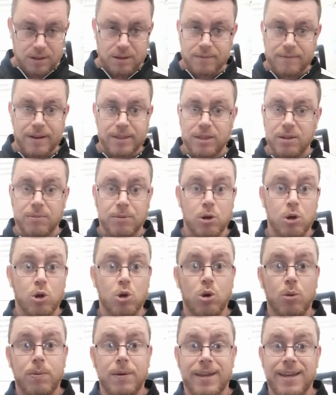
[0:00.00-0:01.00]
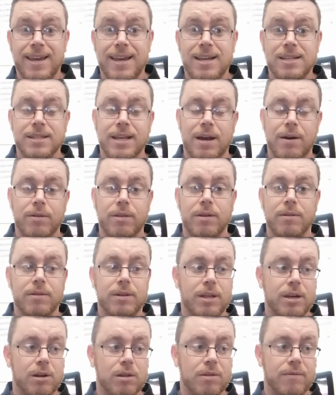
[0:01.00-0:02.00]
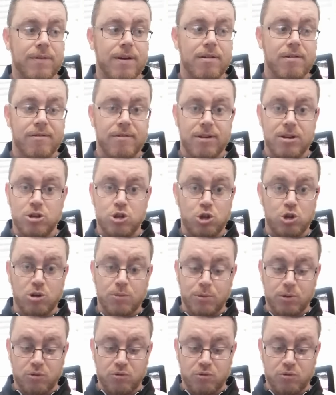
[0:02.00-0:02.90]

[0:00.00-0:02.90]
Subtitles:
I've had them a good couple of years now, and they're very, very durable,